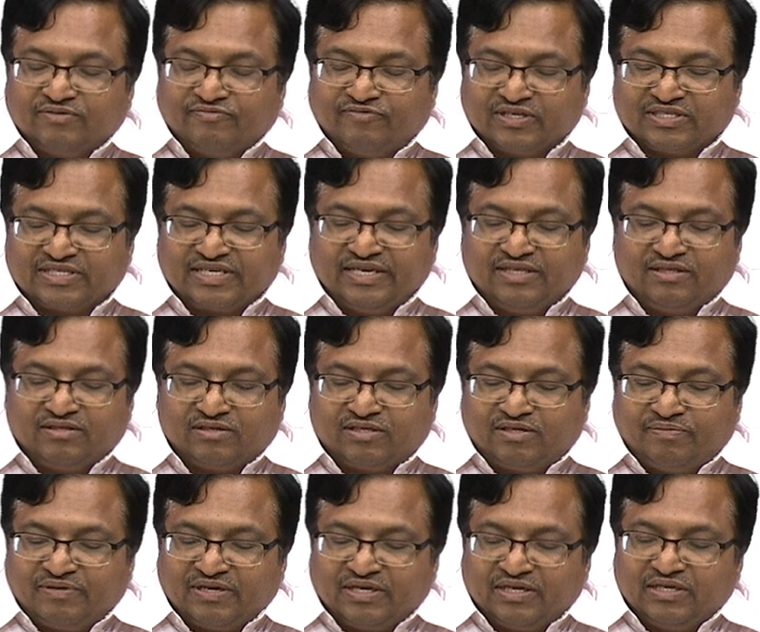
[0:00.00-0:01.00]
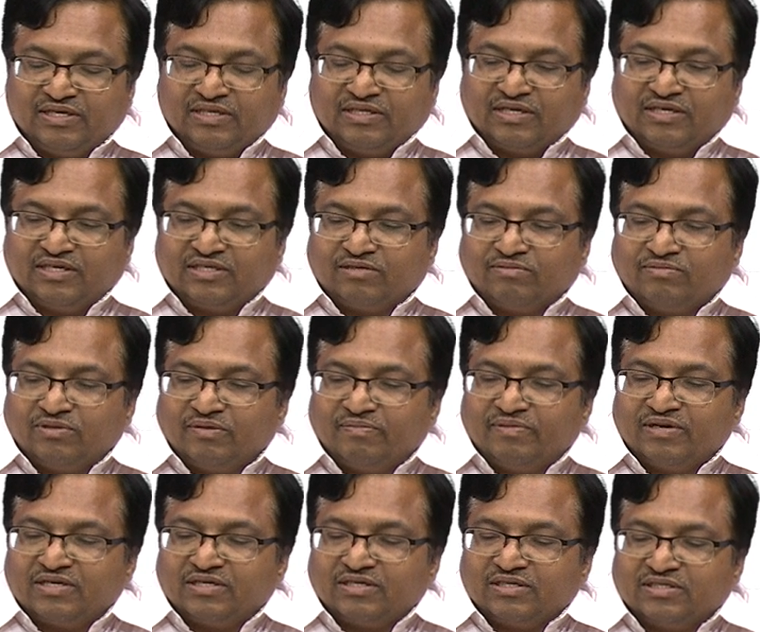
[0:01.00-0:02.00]
Once again, typically the lithium
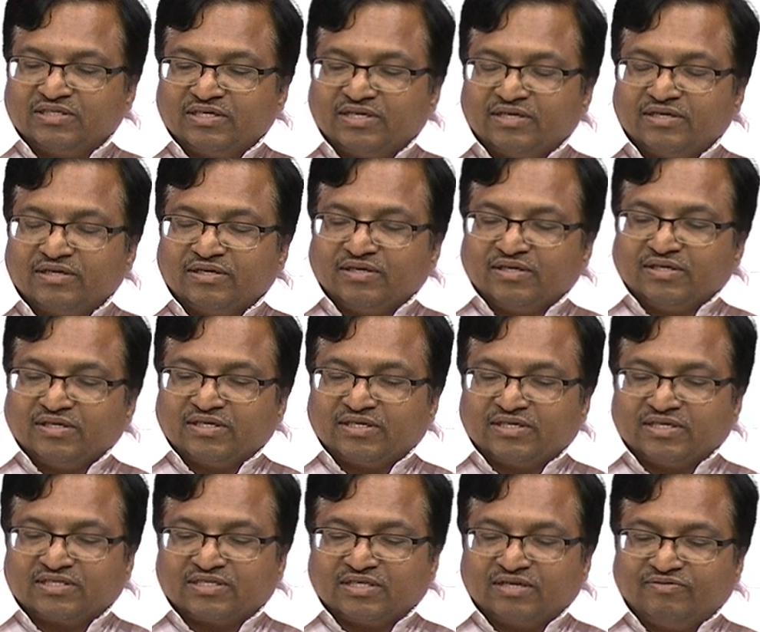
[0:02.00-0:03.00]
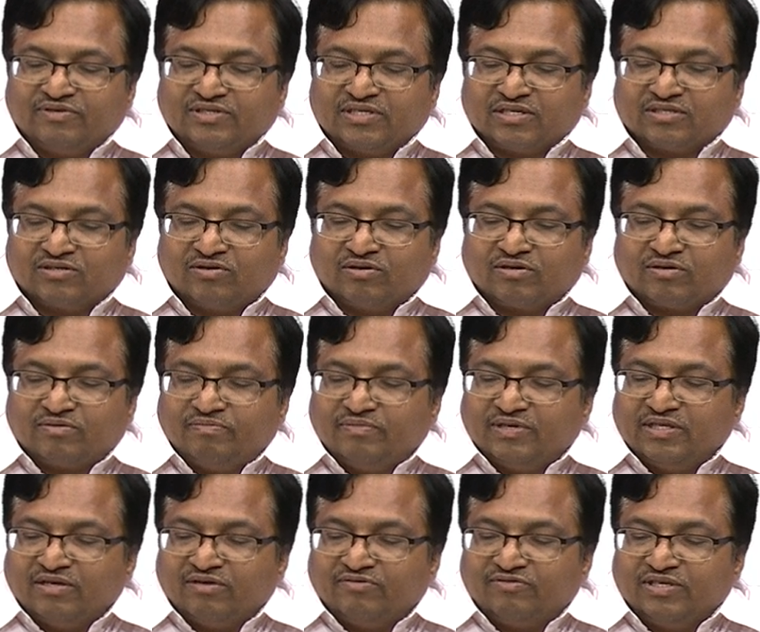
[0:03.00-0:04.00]
niobate is a crystal which has got
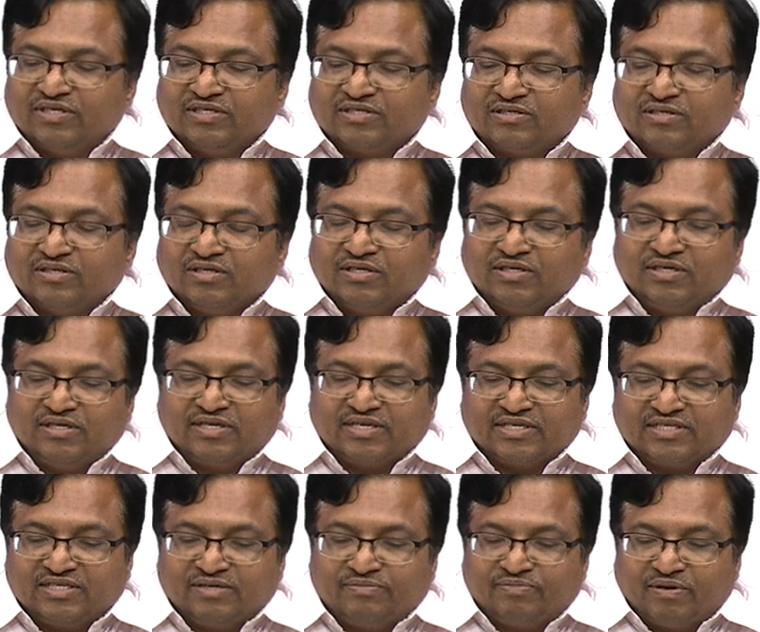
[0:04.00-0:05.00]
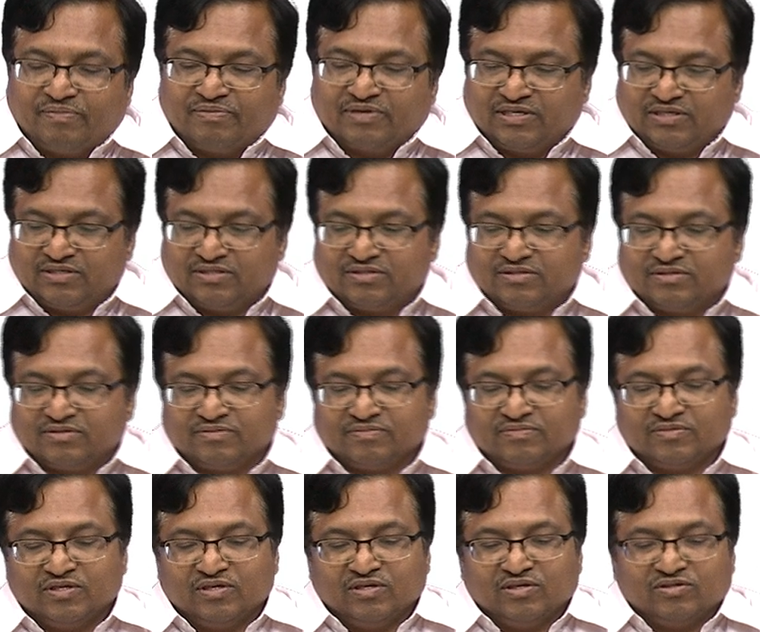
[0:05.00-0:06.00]
many of these interesting properties.
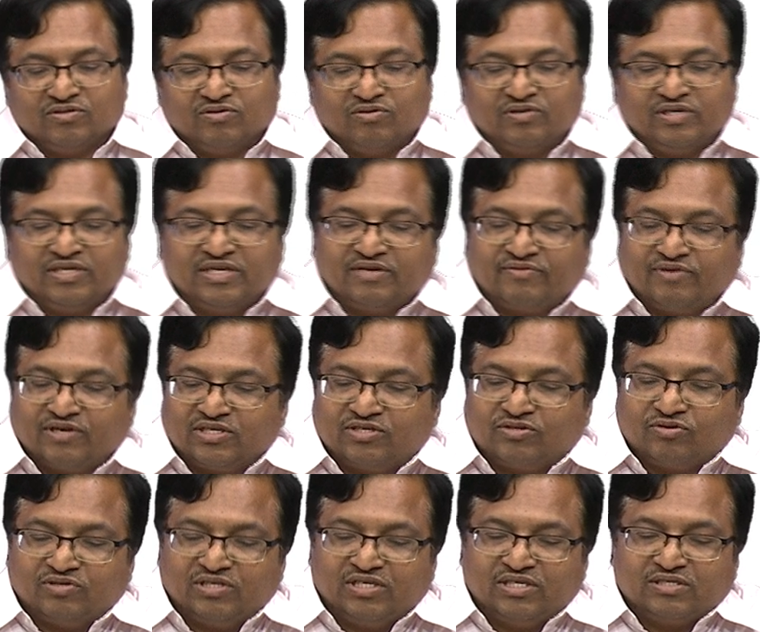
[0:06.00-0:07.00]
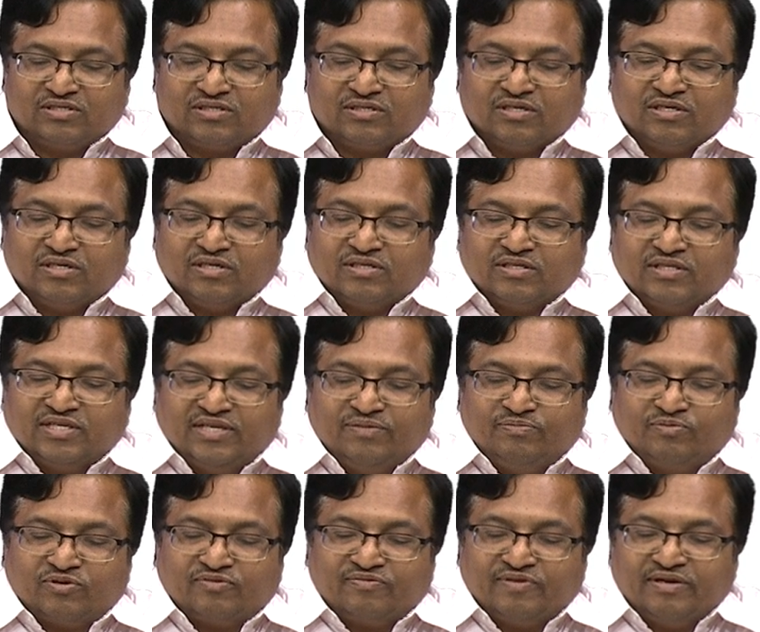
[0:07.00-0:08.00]
So, here what is shown is the
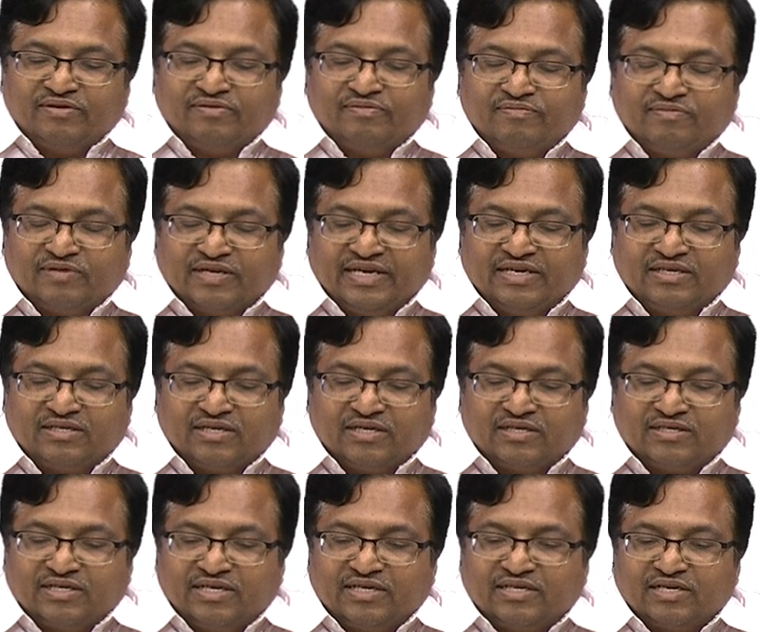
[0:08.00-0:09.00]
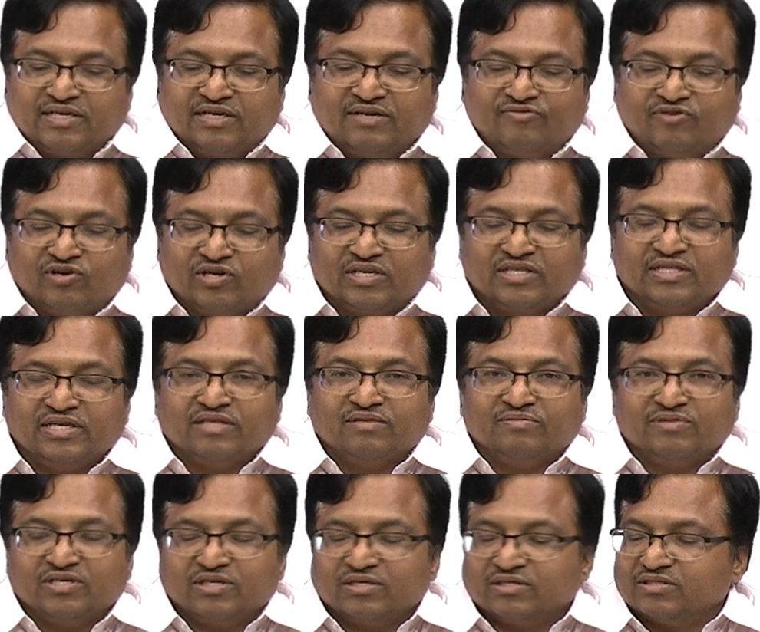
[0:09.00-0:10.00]
input wave light at 840
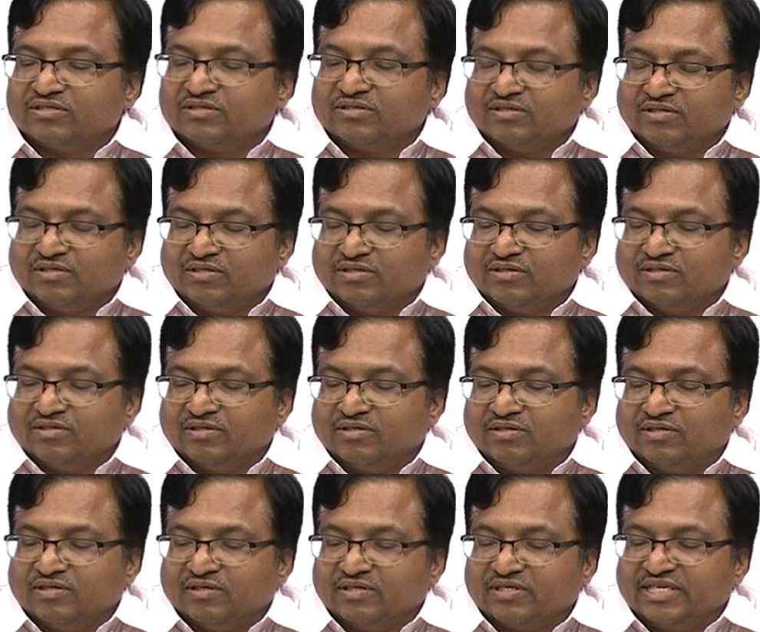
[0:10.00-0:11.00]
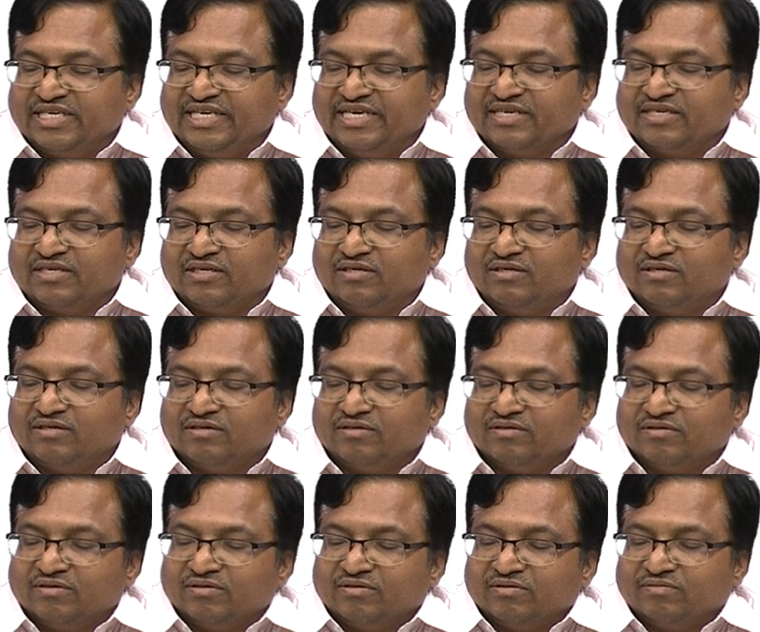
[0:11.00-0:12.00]
nanometers, creating
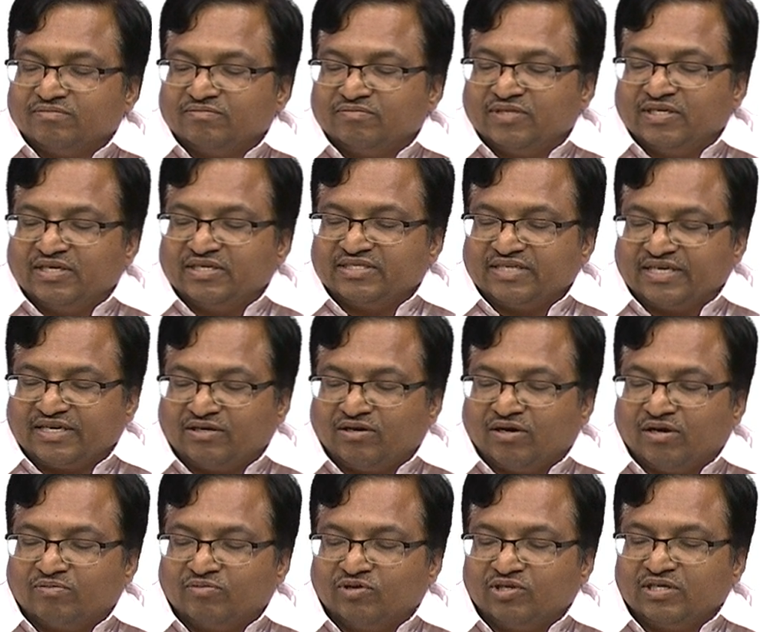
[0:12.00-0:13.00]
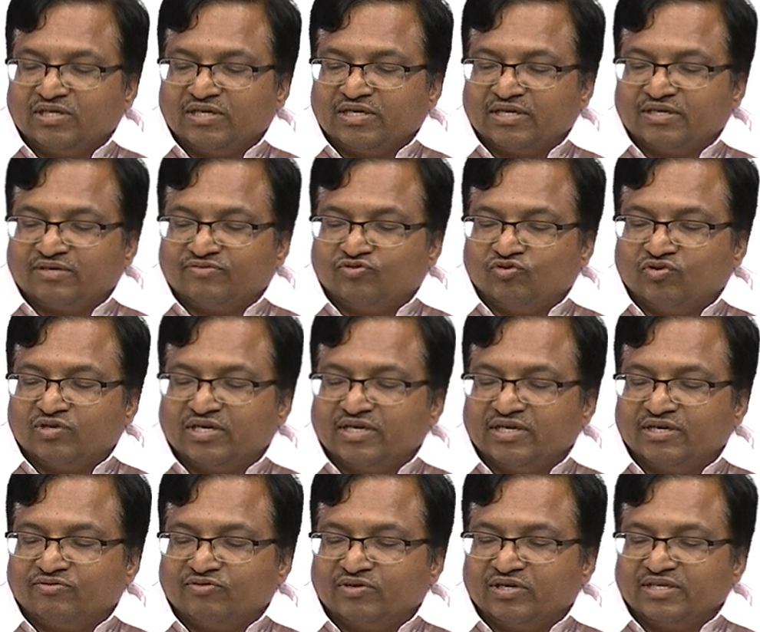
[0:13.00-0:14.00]
a second harmonic at
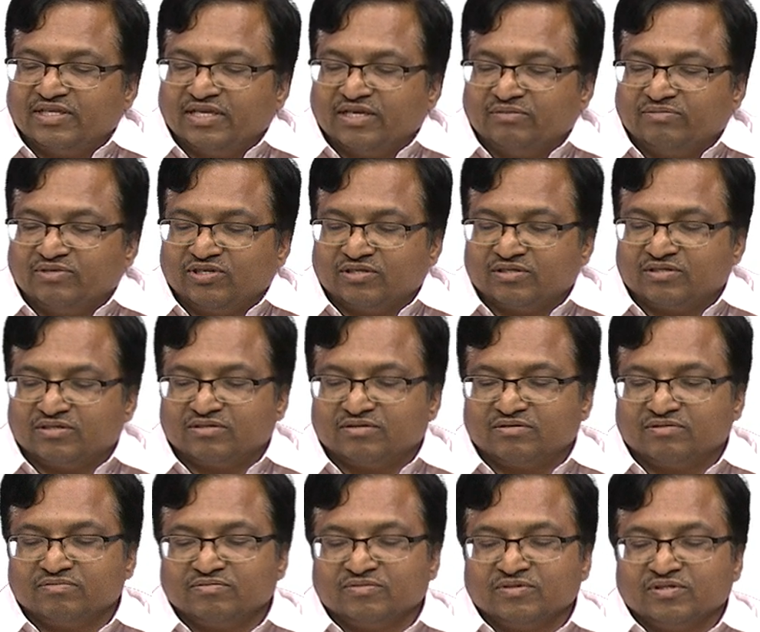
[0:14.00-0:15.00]
420 nanometers.